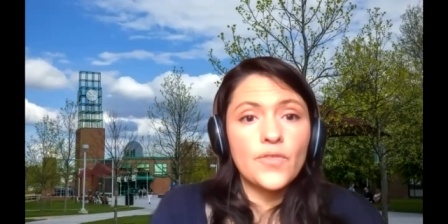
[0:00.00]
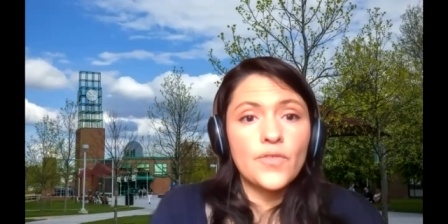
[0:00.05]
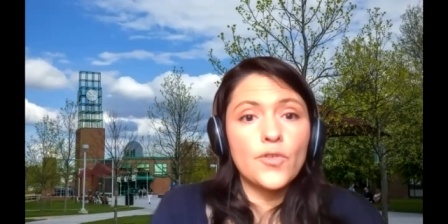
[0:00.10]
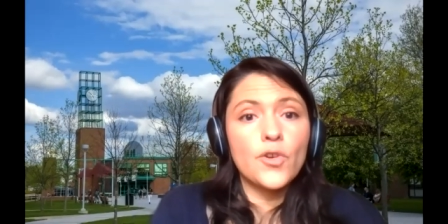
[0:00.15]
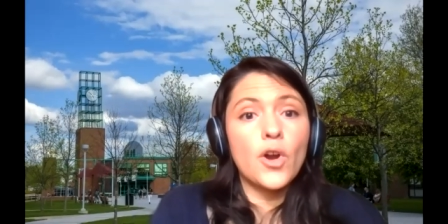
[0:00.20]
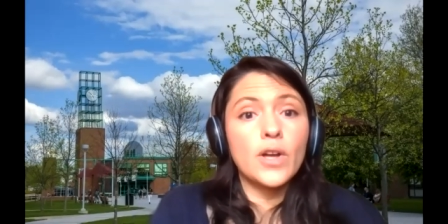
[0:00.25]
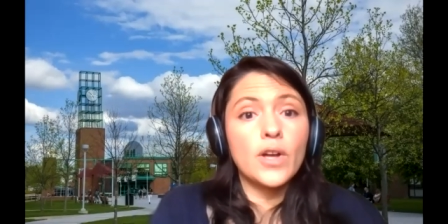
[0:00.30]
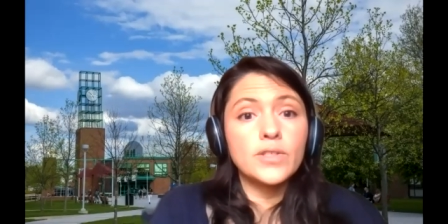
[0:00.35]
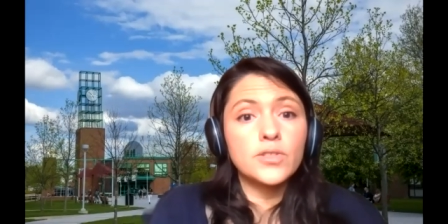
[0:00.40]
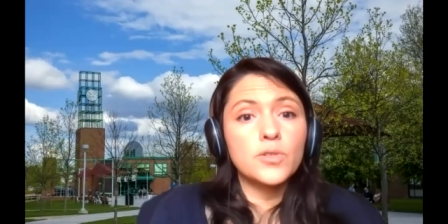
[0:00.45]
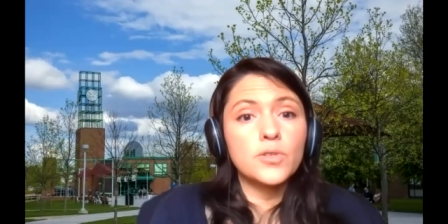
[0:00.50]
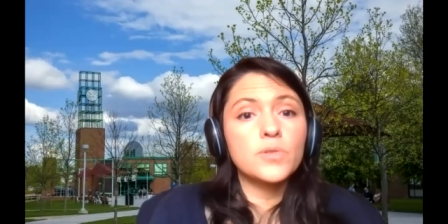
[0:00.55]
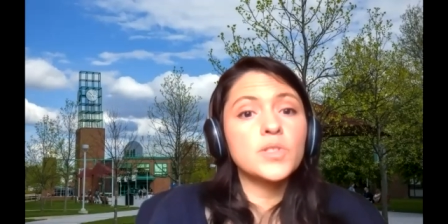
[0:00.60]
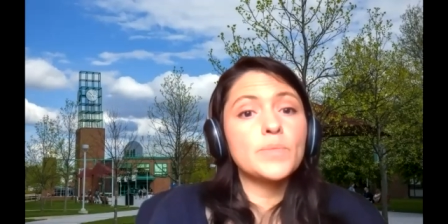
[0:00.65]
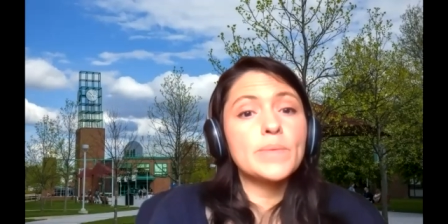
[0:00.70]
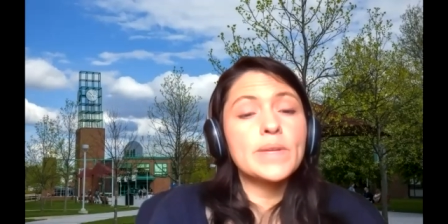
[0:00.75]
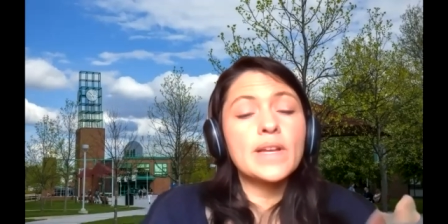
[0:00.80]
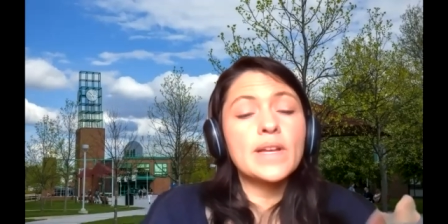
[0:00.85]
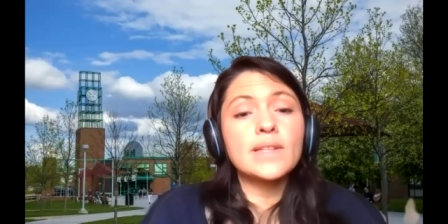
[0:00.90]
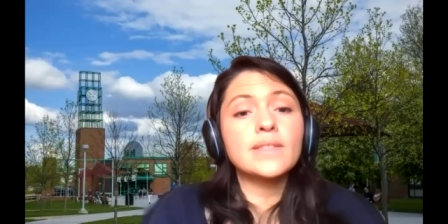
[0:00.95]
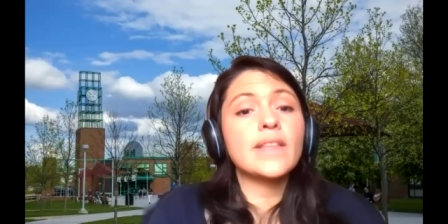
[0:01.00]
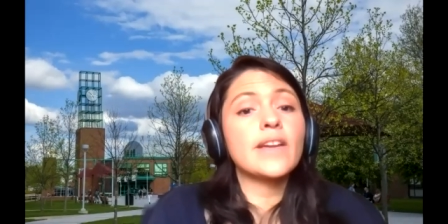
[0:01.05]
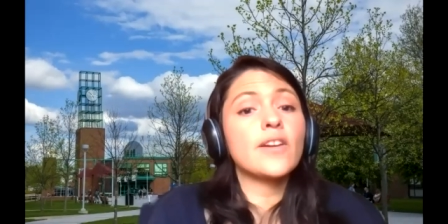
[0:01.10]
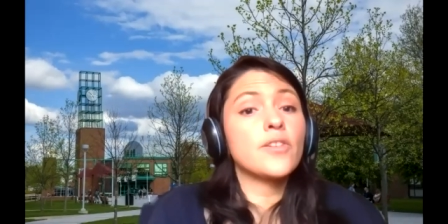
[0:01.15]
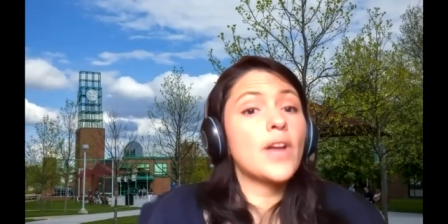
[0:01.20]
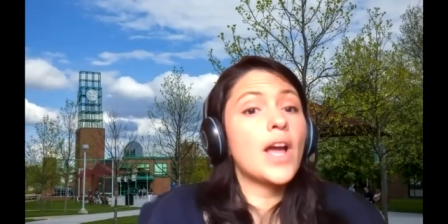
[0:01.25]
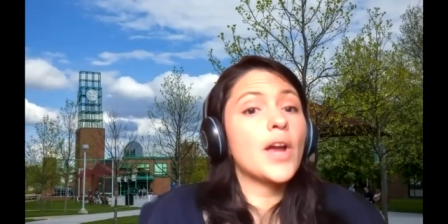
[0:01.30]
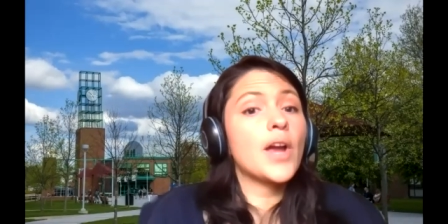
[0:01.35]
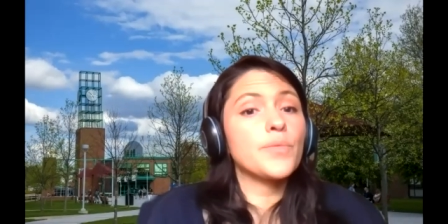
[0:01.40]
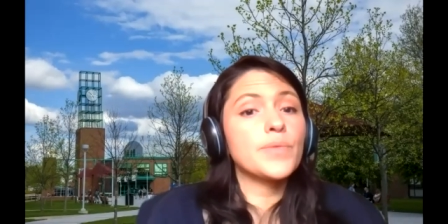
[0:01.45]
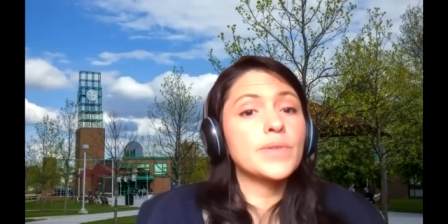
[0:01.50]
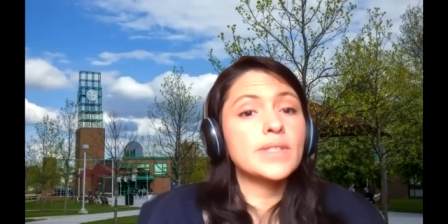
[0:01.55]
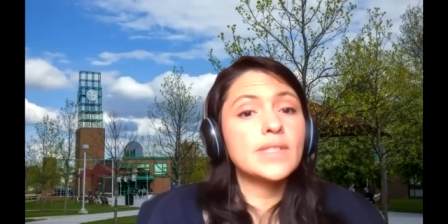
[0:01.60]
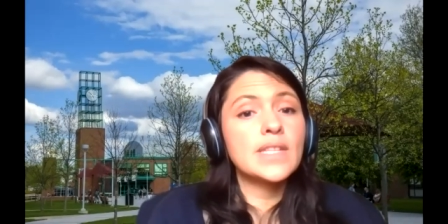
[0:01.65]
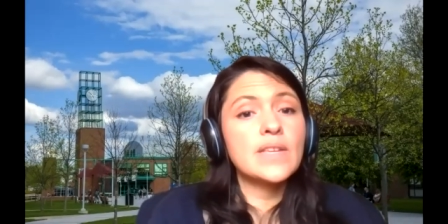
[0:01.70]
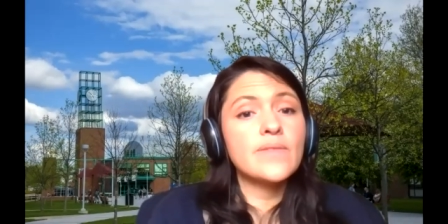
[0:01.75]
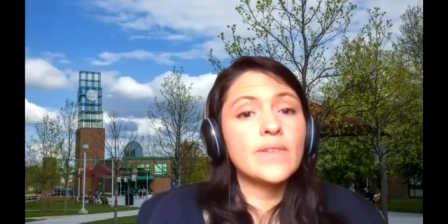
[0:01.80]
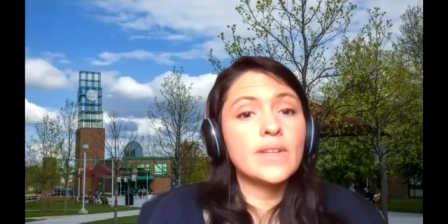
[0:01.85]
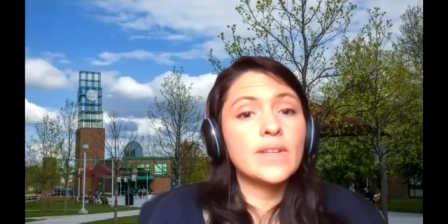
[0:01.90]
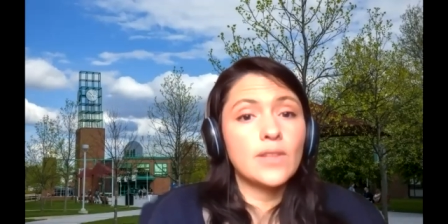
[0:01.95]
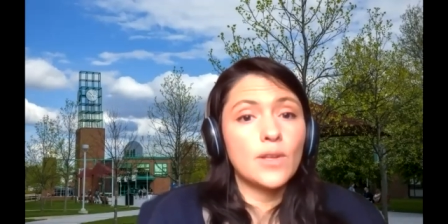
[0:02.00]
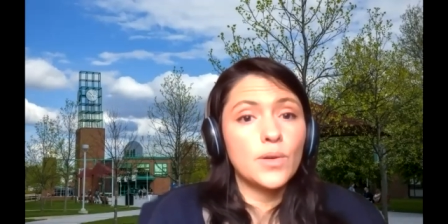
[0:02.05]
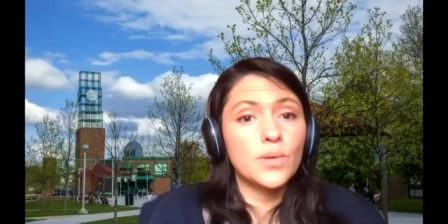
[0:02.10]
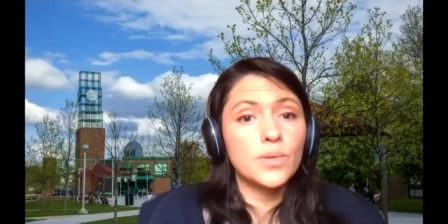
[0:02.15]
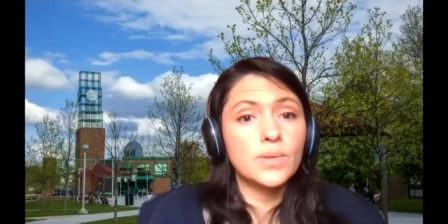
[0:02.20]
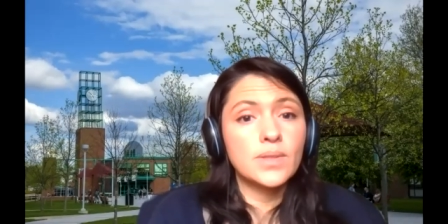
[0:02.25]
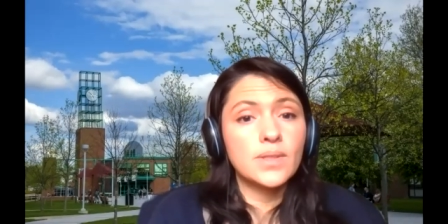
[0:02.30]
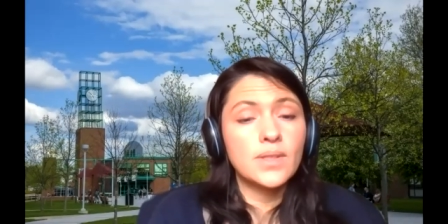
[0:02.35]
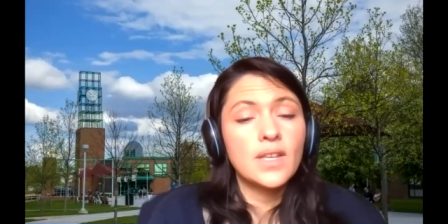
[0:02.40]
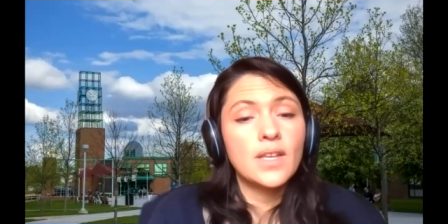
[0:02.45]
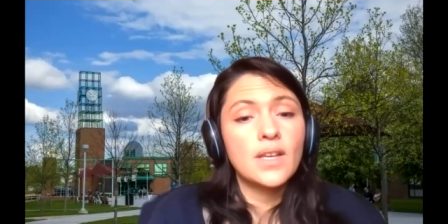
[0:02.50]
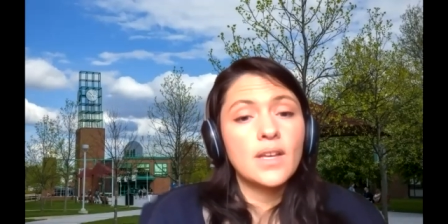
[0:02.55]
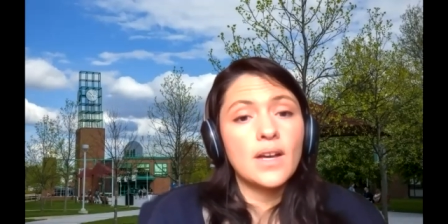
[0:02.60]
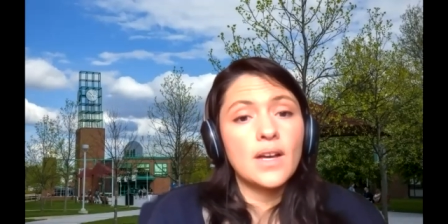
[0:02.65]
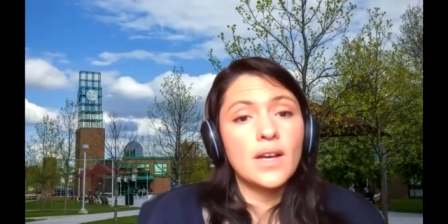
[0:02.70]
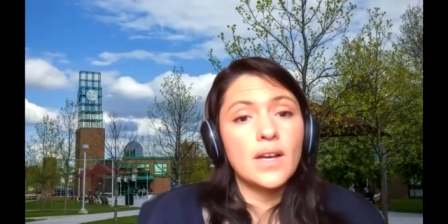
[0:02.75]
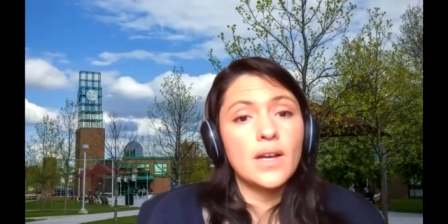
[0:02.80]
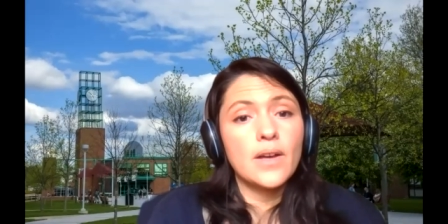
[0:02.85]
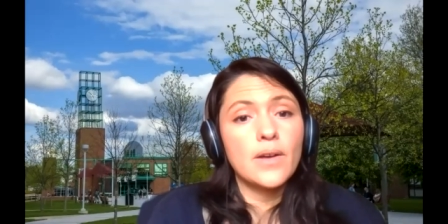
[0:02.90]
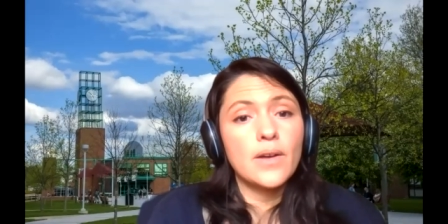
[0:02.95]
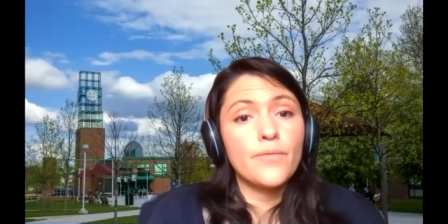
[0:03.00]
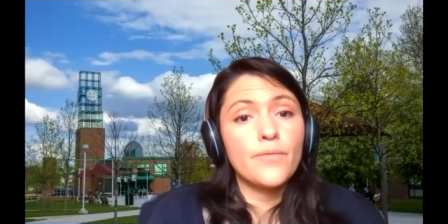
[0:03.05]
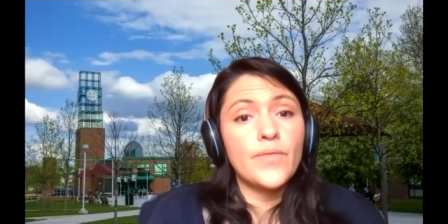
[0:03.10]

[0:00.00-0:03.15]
for all students because they're not receiving those uh,